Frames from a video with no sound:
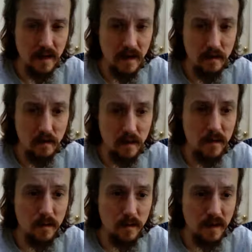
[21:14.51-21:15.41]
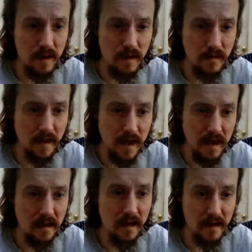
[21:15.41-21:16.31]
I wonder what kind of
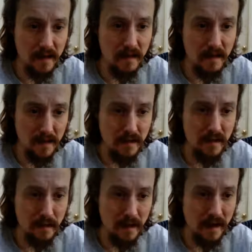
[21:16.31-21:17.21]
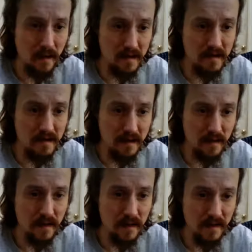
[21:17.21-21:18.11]
alien computing power
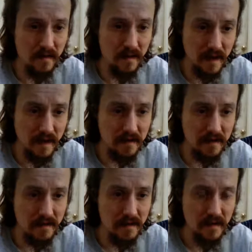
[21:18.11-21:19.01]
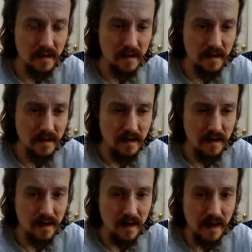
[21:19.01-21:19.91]
secretly invades,
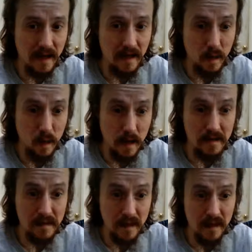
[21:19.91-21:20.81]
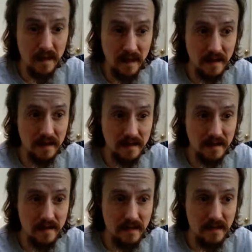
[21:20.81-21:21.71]
like, the website that
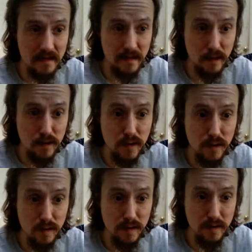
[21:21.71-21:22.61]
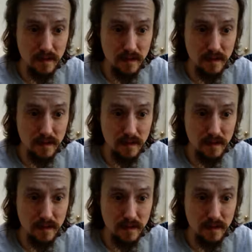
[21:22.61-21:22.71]
is YouTube.